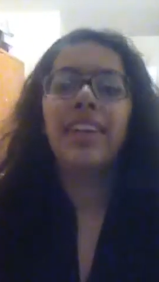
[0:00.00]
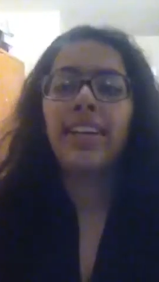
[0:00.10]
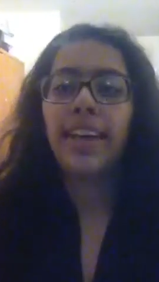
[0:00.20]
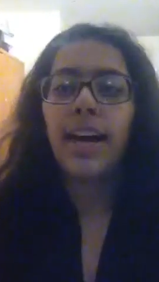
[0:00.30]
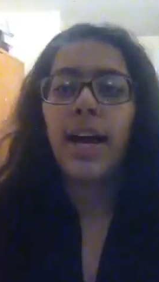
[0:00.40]

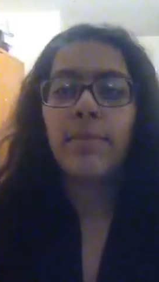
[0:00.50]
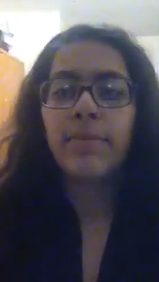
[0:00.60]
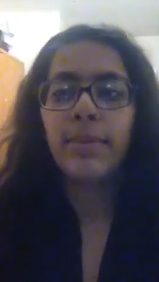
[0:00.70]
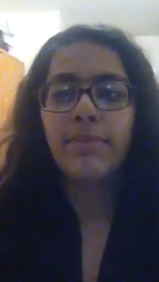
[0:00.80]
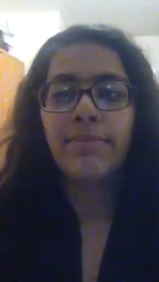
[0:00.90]
Yeah,
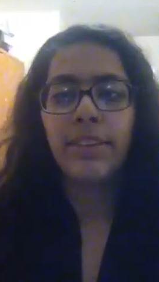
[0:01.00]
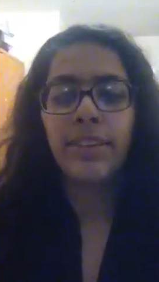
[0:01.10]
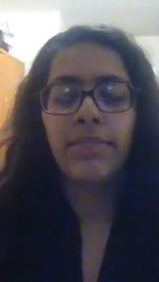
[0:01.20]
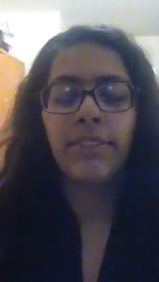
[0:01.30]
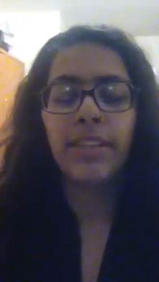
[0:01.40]
I'm
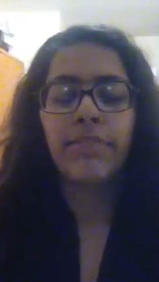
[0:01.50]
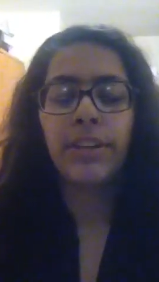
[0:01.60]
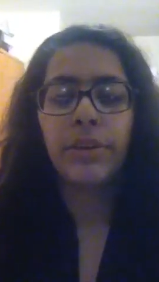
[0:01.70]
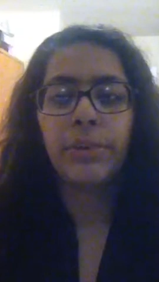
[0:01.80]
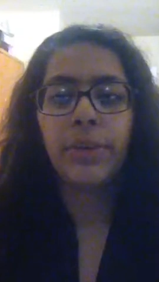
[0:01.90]
feeling
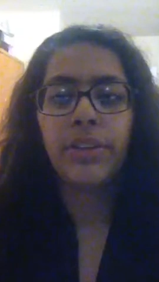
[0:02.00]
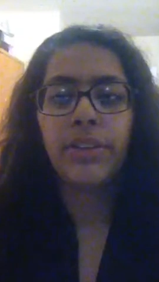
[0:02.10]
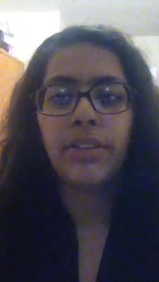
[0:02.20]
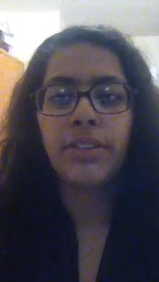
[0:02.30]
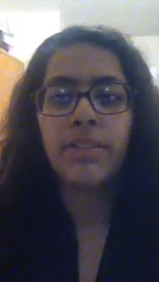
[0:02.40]
very weird
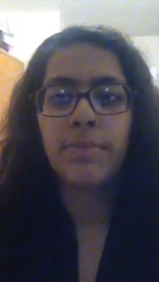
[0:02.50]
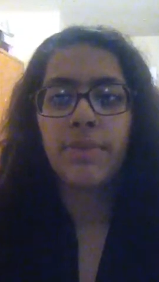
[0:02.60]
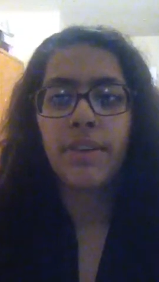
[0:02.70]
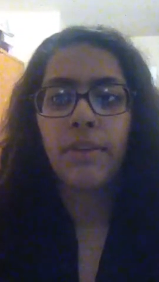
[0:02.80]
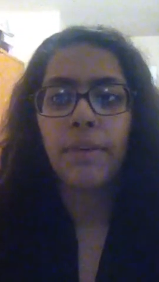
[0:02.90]
because I'm
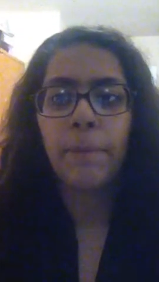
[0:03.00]
sick.